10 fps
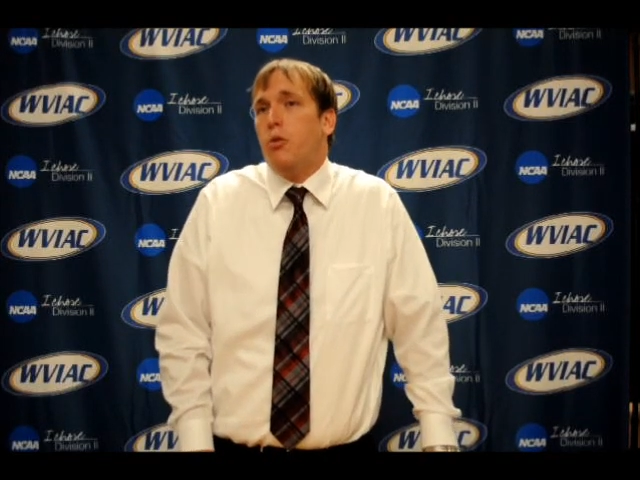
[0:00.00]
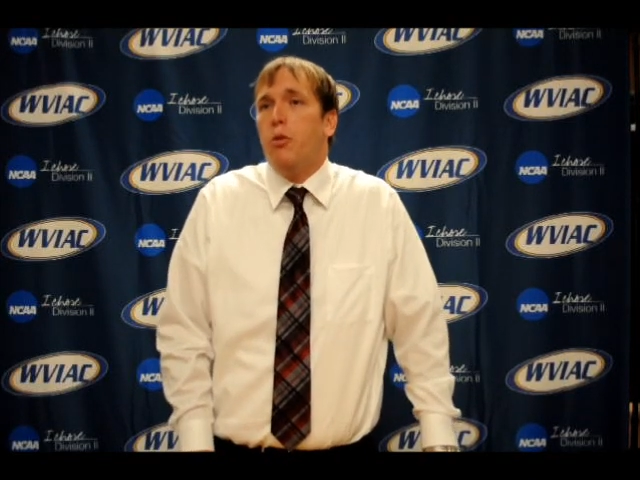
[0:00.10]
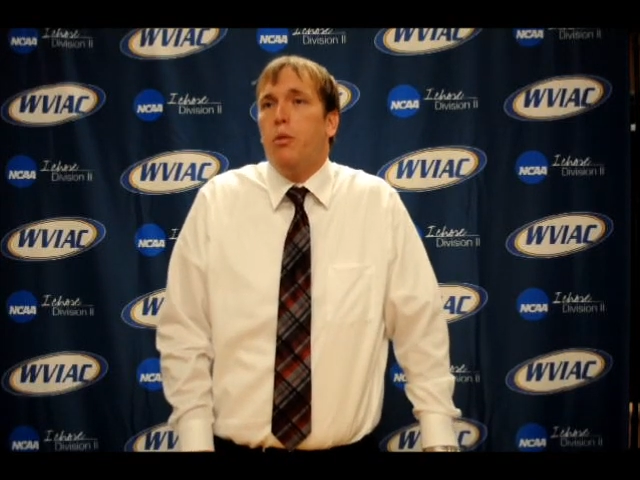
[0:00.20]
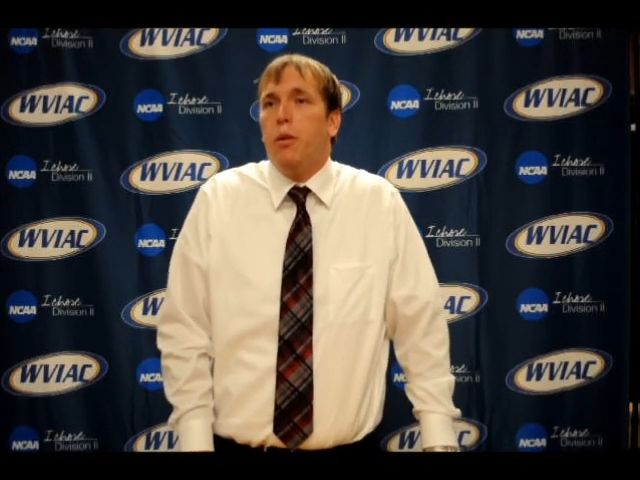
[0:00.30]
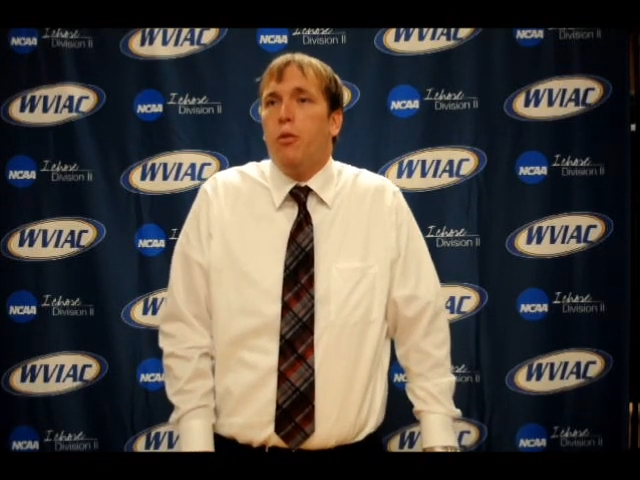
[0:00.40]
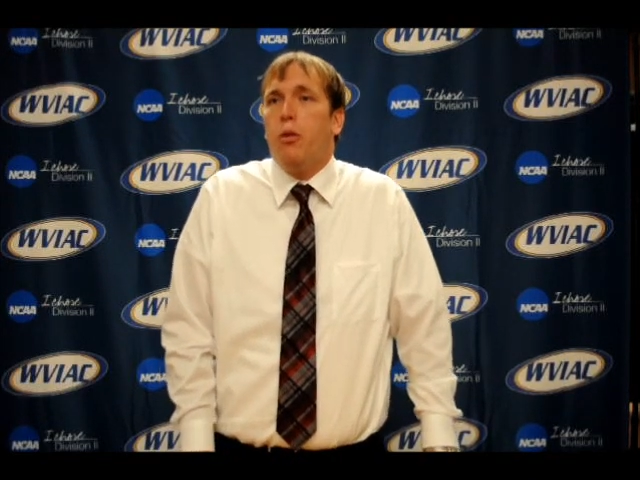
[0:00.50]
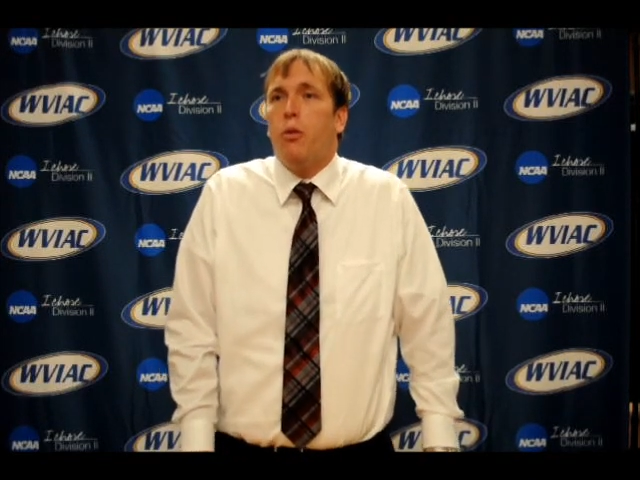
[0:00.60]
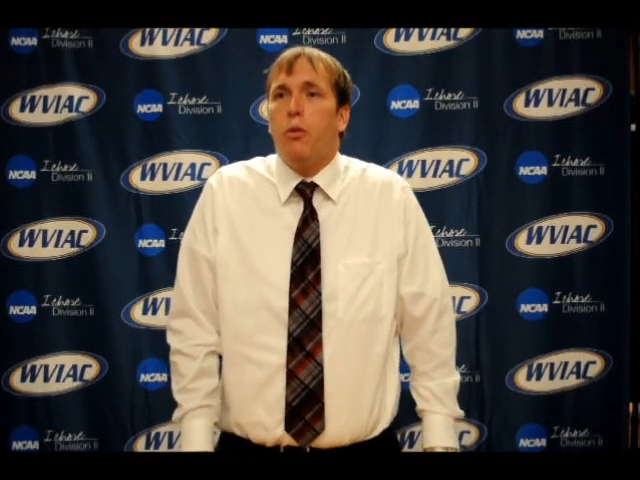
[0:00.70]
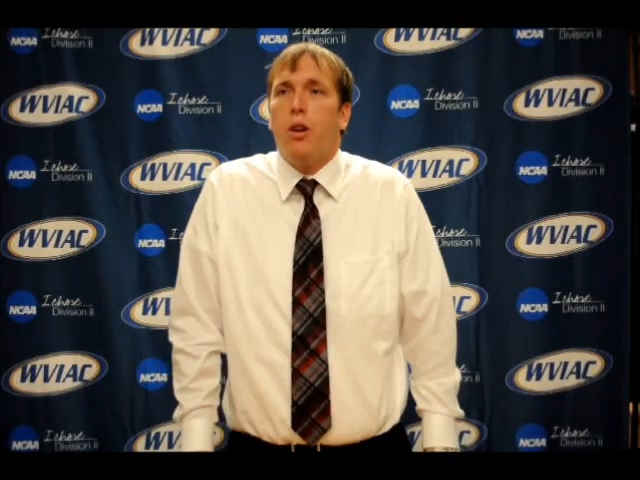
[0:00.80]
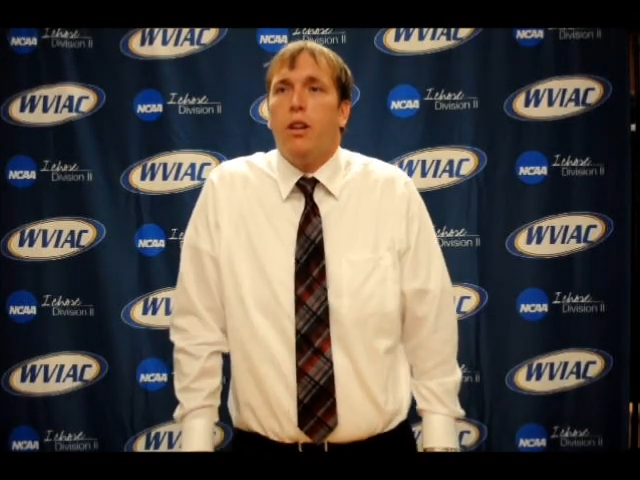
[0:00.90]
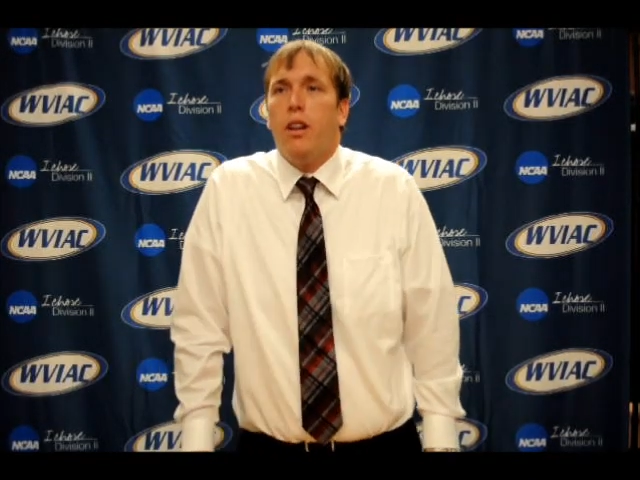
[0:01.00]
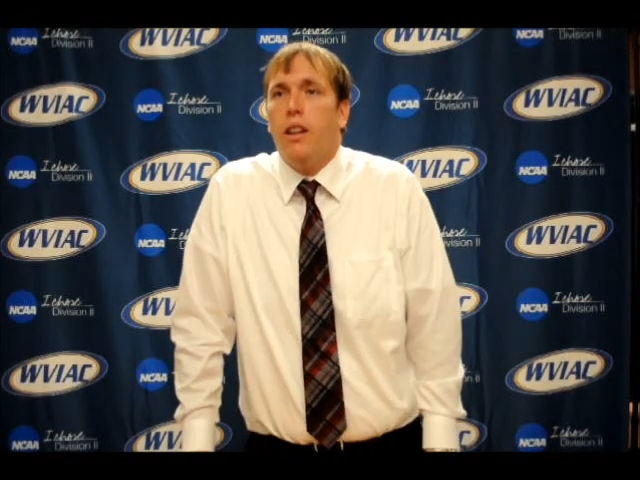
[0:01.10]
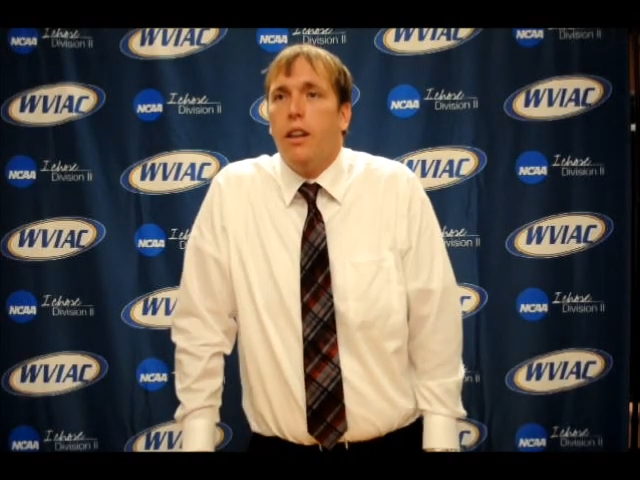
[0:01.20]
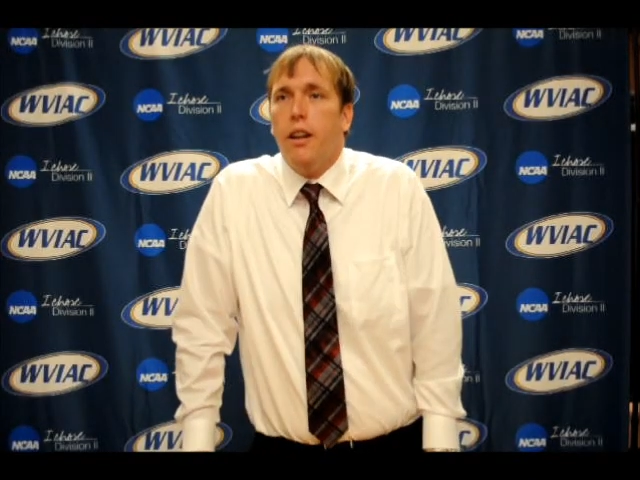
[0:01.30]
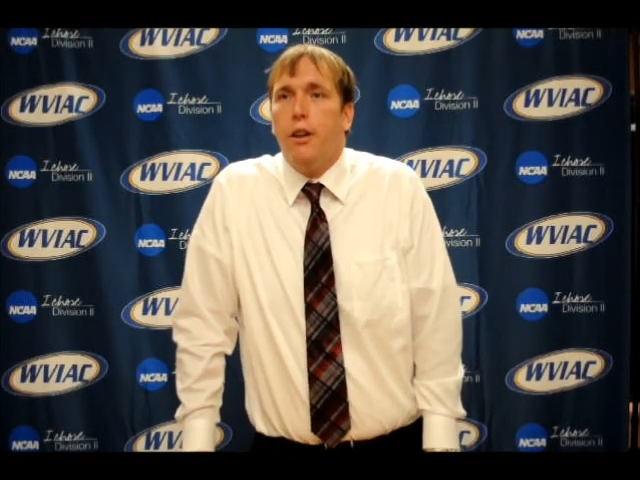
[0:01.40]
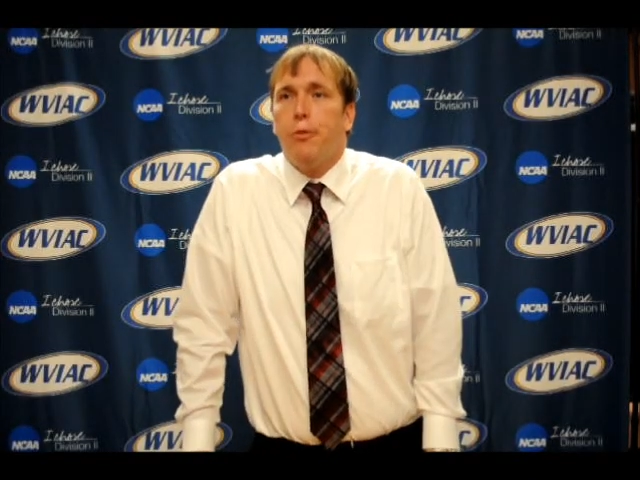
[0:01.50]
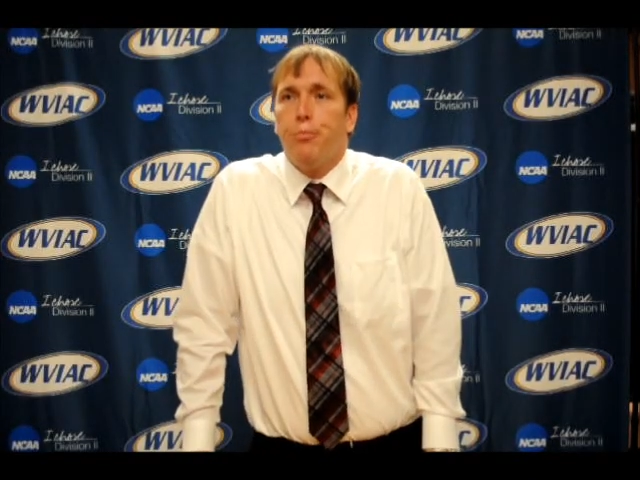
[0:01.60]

we wouldn't have been where we were at the end of the year.